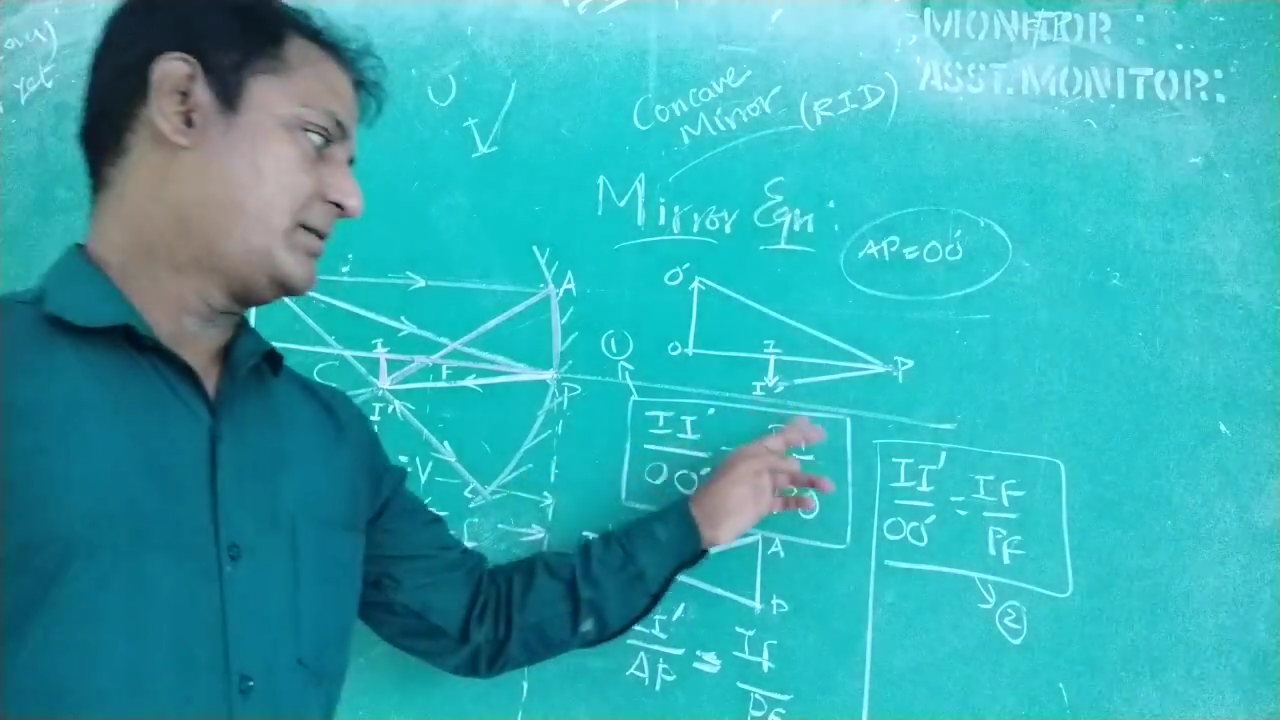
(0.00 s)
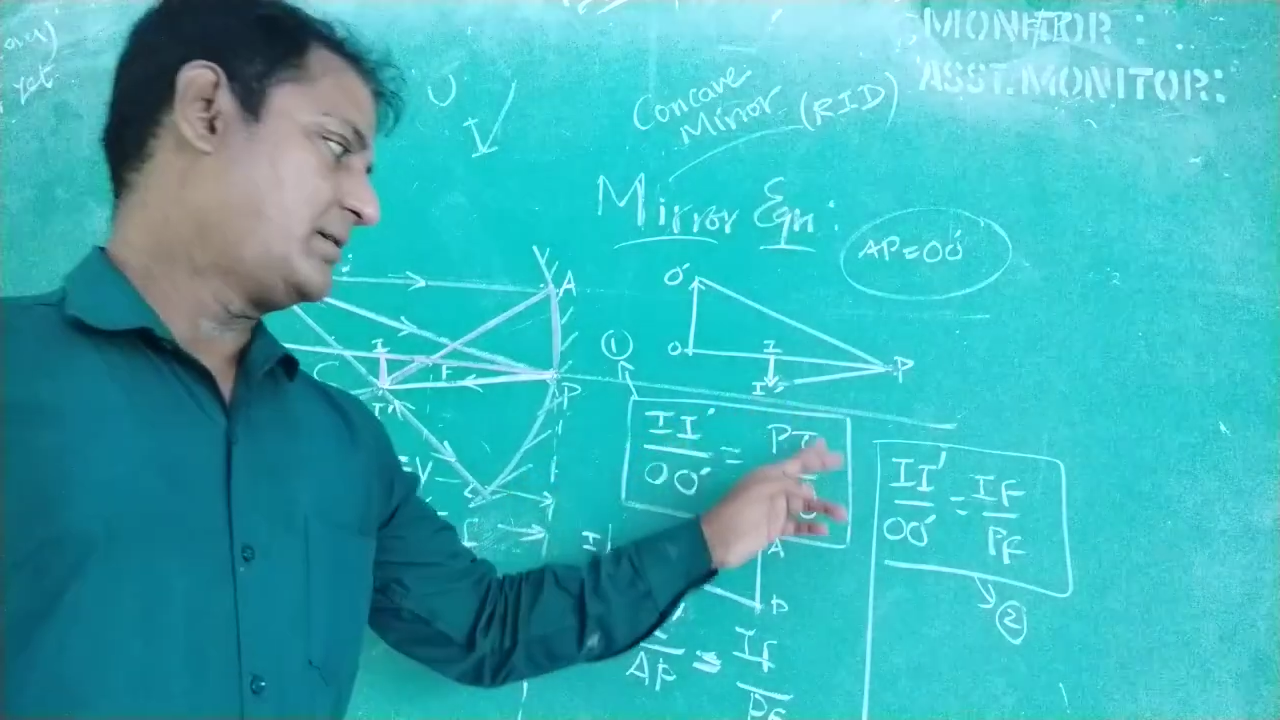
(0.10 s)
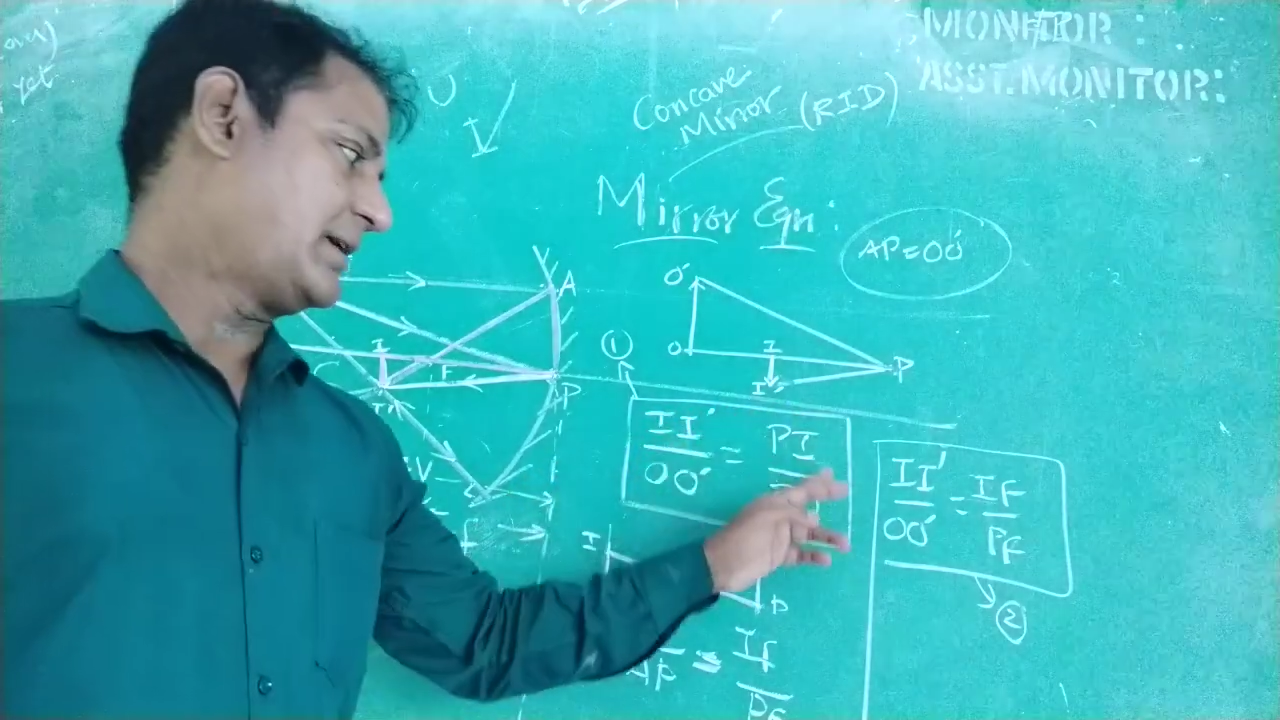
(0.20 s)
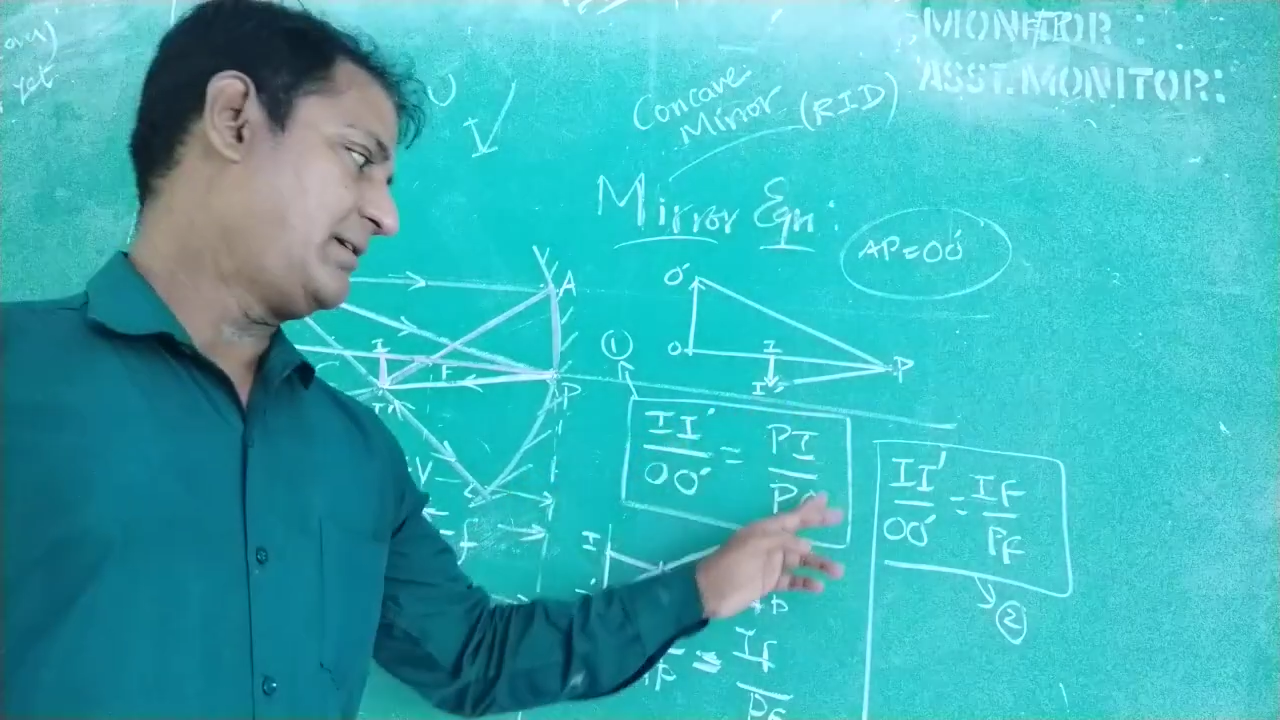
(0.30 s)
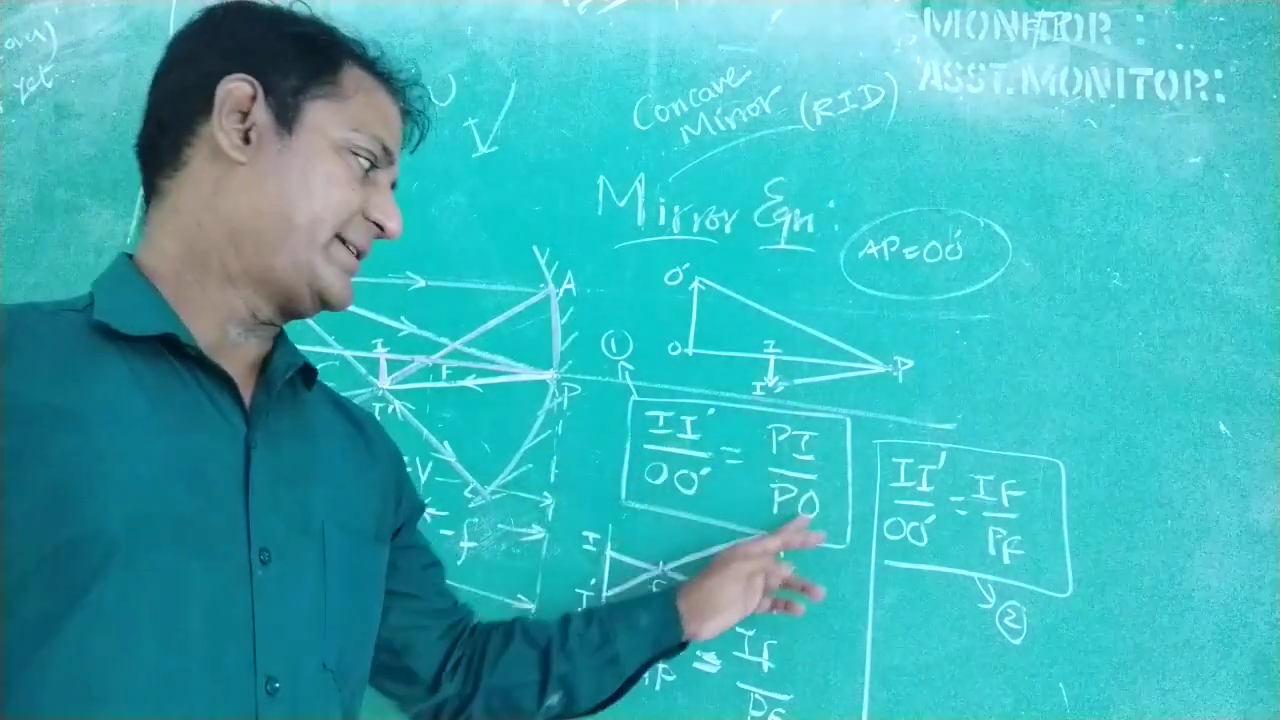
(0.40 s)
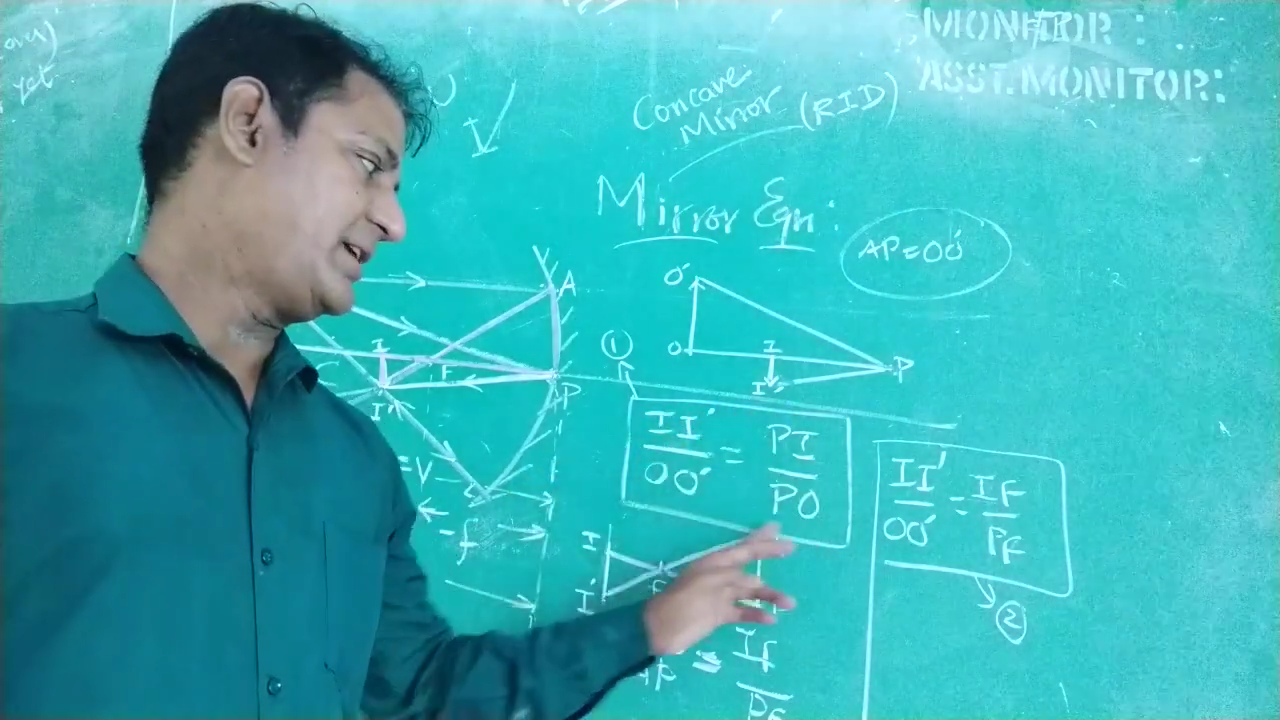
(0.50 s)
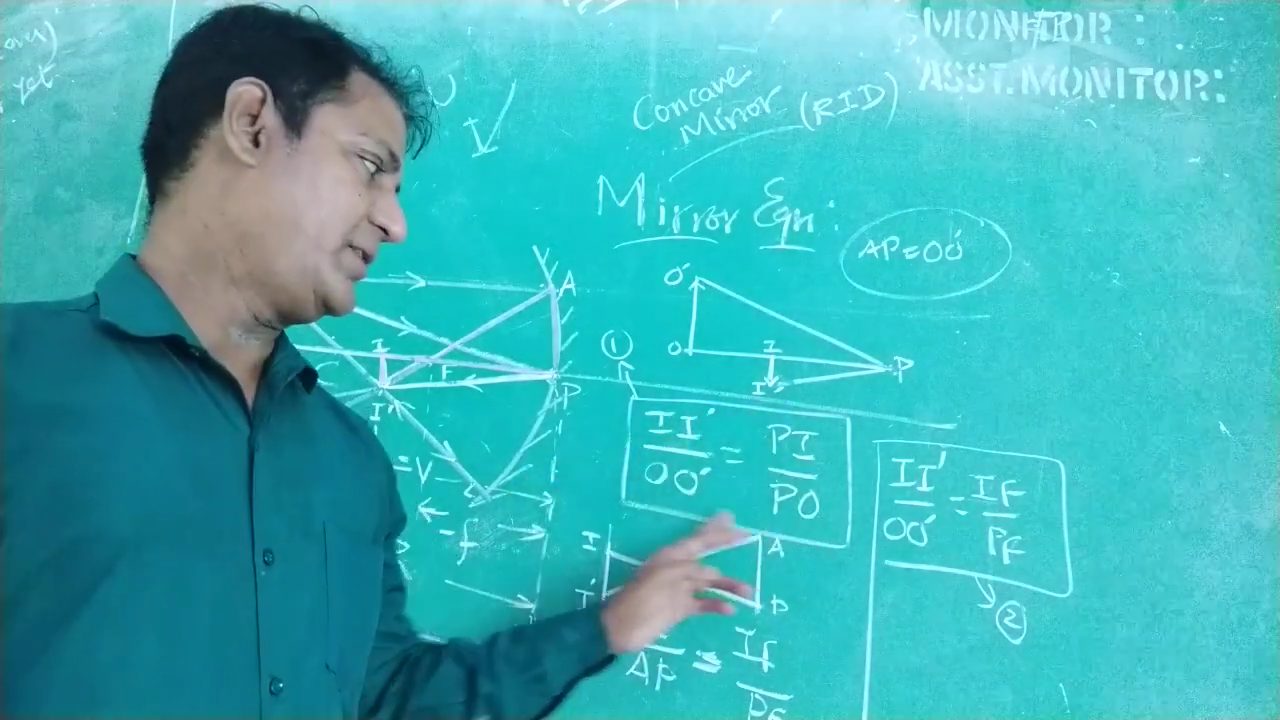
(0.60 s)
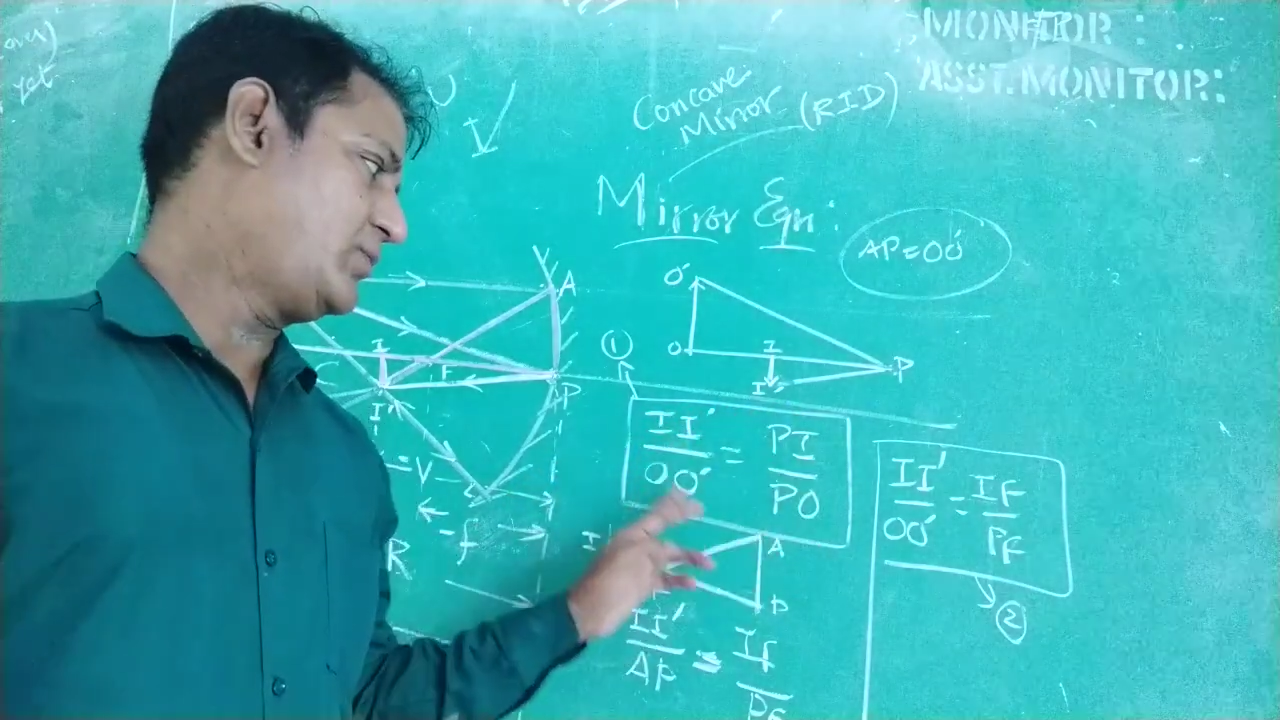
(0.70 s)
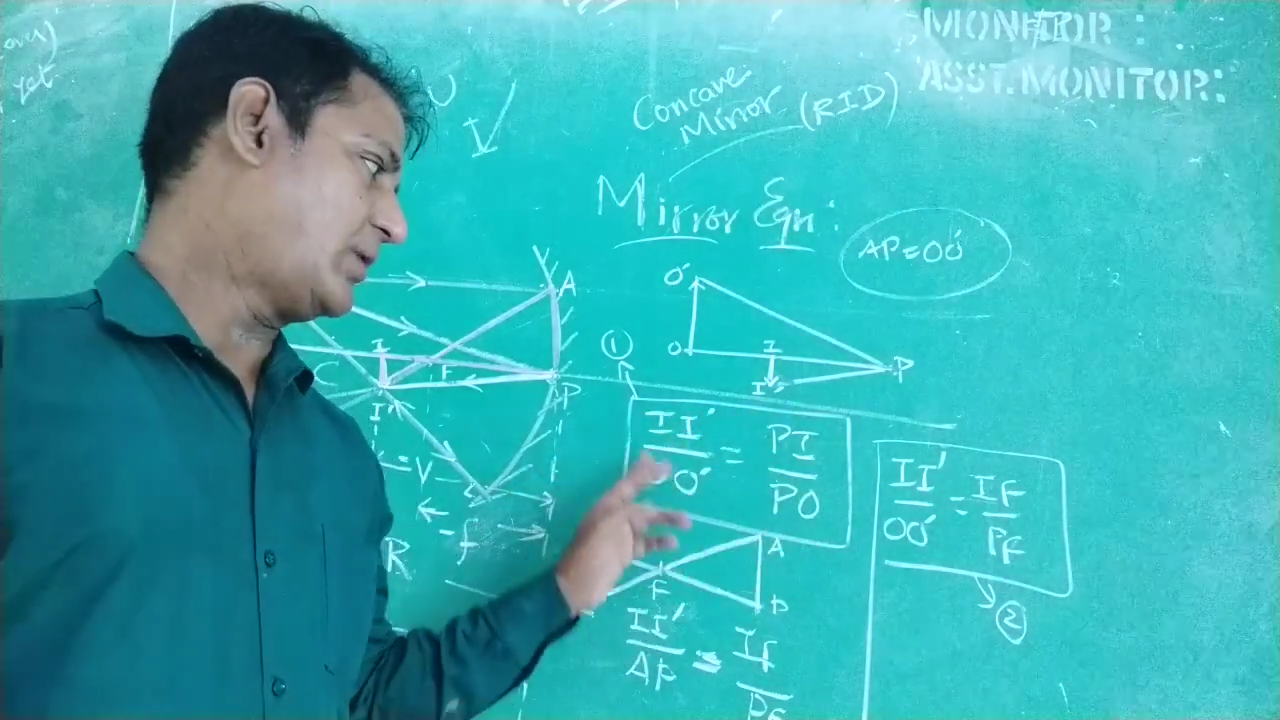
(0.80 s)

I'll tell you